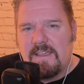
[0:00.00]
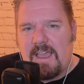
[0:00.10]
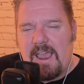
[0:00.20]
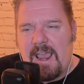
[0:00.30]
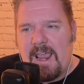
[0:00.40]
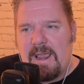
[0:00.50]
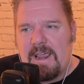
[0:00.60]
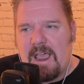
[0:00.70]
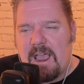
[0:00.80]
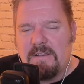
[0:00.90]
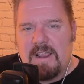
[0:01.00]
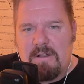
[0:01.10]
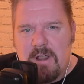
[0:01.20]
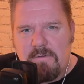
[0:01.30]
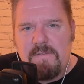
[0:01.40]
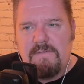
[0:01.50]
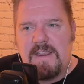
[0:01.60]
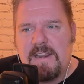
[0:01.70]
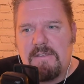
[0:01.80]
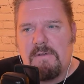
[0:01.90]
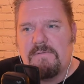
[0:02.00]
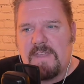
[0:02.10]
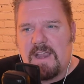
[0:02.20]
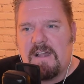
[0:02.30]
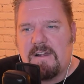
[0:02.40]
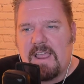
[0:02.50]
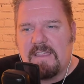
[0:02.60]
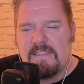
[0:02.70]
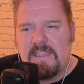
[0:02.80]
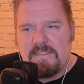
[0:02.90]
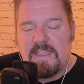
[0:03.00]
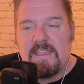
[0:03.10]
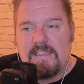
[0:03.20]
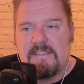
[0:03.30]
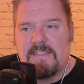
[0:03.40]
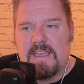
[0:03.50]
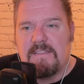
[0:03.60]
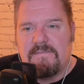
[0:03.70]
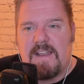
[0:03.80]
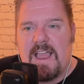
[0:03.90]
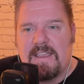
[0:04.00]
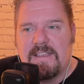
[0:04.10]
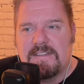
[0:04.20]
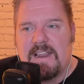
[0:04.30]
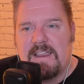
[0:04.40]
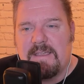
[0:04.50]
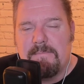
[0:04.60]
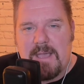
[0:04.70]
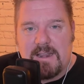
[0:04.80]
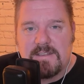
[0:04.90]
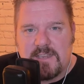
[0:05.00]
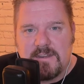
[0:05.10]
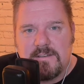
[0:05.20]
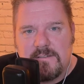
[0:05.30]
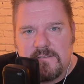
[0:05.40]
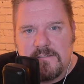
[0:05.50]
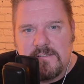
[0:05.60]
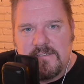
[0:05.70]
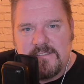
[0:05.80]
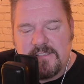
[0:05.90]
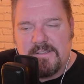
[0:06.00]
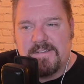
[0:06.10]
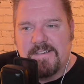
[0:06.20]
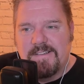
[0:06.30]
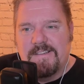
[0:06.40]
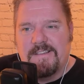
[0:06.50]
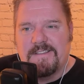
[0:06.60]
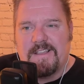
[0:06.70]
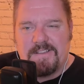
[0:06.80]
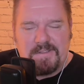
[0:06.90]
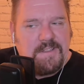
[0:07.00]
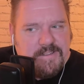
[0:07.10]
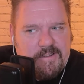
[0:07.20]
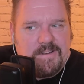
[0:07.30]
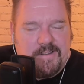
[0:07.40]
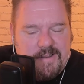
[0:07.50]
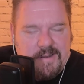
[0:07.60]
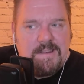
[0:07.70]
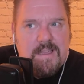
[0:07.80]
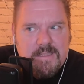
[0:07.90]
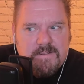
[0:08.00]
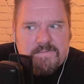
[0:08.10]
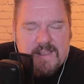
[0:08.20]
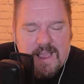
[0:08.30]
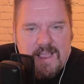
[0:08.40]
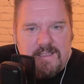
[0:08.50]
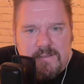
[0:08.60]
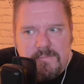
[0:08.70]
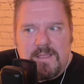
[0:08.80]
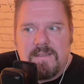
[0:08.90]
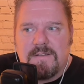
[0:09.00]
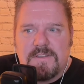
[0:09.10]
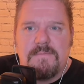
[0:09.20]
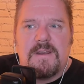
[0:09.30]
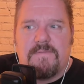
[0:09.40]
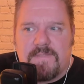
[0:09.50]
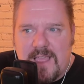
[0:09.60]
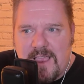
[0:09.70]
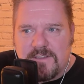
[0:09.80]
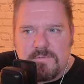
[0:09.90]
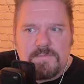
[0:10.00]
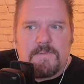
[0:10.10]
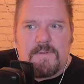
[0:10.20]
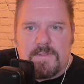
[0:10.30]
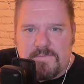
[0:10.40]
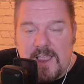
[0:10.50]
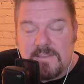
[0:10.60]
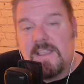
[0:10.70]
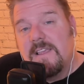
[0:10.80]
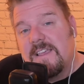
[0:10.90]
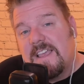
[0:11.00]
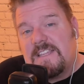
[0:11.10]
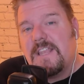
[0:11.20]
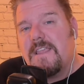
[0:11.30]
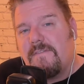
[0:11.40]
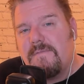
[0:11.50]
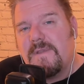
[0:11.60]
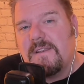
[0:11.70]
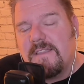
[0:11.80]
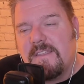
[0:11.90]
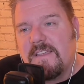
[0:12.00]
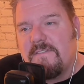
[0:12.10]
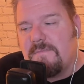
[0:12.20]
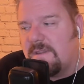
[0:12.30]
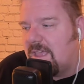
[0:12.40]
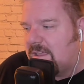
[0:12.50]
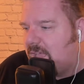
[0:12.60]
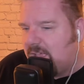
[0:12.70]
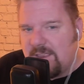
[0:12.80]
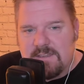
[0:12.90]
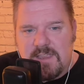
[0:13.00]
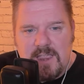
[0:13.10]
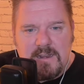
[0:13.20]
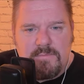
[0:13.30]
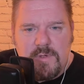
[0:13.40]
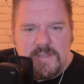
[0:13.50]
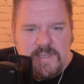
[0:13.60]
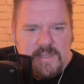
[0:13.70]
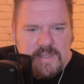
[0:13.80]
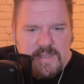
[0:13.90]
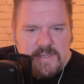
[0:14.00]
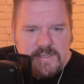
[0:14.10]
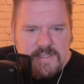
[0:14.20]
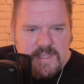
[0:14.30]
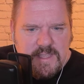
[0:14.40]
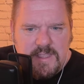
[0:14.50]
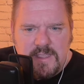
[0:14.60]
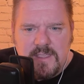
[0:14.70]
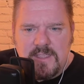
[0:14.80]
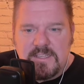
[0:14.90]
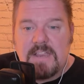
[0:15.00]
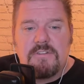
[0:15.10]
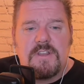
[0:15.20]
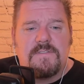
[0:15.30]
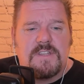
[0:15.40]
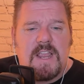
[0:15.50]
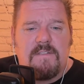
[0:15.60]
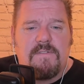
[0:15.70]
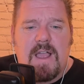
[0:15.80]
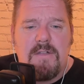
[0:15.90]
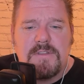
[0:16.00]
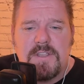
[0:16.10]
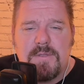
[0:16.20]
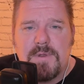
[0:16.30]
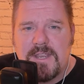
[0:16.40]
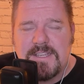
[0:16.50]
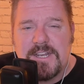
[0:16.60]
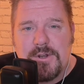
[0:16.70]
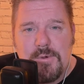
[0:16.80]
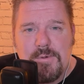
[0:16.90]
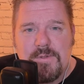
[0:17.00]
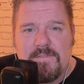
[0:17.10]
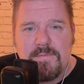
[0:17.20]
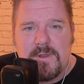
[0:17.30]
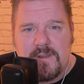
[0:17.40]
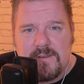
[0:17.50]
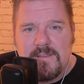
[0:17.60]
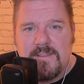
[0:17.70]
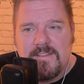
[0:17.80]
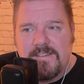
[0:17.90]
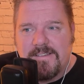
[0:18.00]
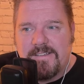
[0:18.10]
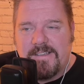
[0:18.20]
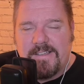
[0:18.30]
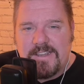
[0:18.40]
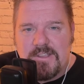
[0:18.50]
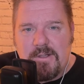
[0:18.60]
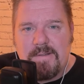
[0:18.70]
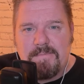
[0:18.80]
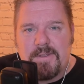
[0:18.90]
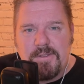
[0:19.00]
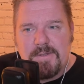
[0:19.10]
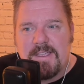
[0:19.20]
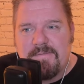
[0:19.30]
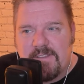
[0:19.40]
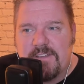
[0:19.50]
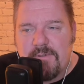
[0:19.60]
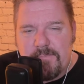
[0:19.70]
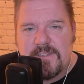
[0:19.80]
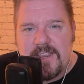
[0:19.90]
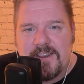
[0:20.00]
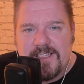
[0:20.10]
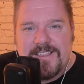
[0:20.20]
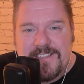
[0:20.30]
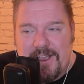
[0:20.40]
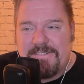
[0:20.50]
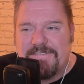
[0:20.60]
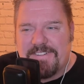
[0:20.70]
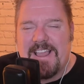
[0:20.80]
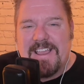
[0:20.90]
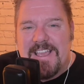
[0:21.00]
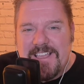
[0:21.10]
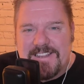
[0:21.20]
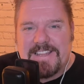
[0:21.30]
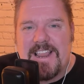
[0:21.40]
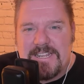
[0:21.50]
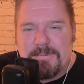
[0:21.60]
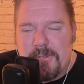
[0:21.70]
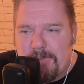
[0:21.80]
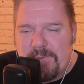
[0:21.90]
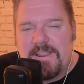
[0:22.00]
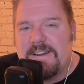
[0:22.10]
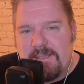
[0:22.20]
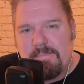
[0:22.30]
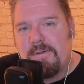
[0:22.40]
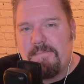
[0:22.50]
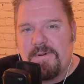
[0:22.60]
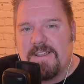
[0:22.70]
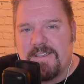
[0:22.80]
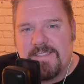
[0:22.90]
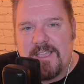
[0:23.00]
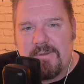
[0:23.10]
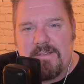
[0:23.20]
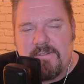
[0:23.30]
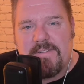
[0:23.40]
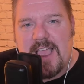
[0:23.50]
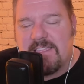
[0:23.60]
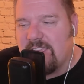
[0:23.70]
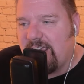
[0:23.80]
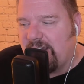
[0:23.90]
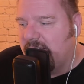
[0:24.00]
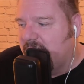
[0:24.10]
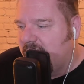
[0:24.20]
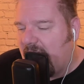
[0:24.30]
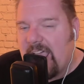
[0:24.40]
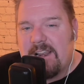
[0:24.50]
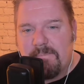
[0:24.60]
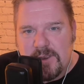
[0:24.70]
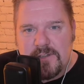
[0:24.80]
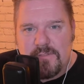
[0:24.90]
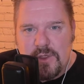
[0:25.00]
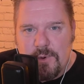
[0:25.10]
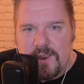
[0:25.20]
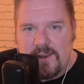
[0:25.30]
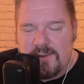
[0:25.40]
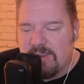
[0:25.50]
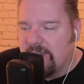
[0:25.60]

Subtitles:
a revealing of their, like, they think that the flag is like embarrassing, you know. He's got another flag. Oh, my God, too many flags. What's with all the flags? It's the government. They're the government. That guy is kind of, what is he? He is the Secretary of State for Housing, Communities and Local Government. He's got a UK, he's representing, he's got a flag. It's completely appropriate that he would have a flag there and a picture of the Queen.